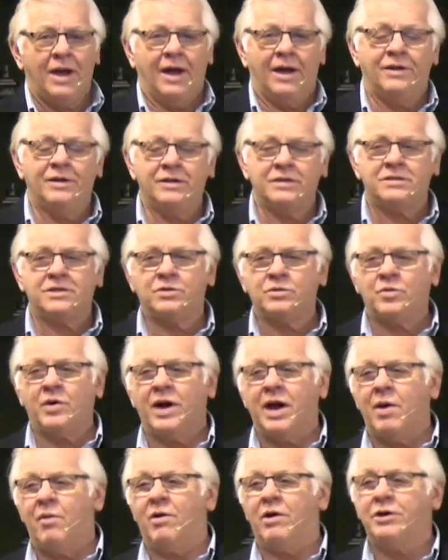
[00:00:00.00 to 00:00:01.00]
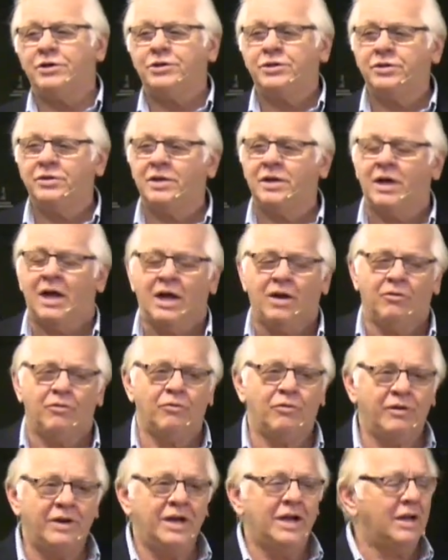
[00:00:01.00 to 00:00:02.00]
And this is what I want you to
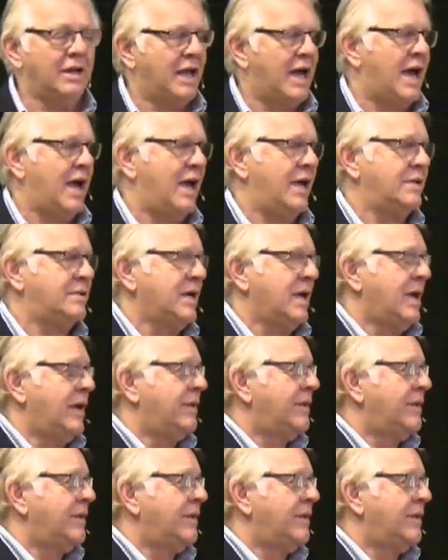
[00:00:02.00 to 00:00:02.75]
realize,